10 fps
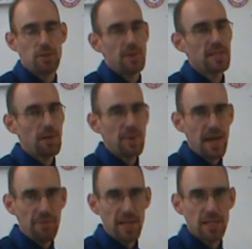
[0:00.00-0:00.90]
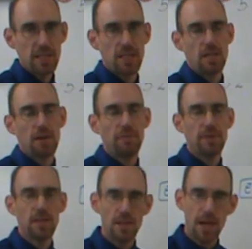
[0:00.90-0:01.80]
So anytime we have that stuff
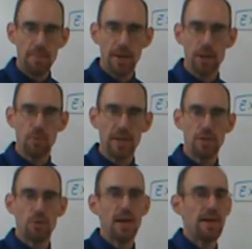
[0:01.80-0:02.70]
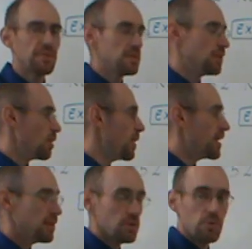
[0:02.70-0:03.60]
in the denominator, we do have to go
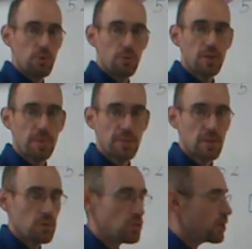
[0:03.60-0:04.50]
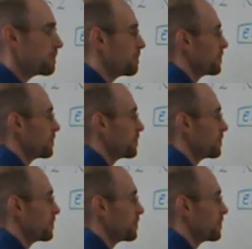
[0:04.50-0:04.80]
ahead and do u substitution.